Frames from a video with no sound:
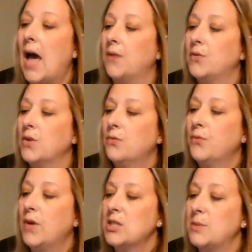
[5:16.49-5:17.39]
After the
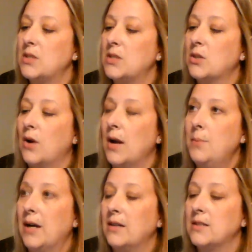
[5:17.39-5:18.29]
freshmans, the
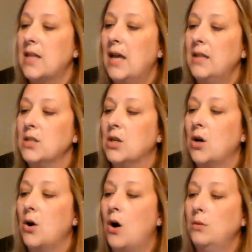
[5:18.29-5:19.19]
grandparents had to
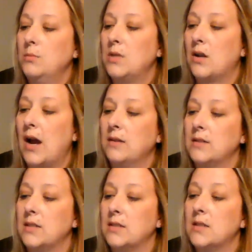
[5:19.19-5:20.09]
go home to their
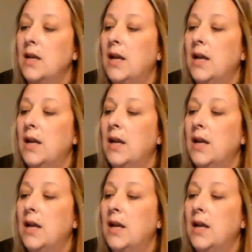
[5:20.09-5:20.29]
houses,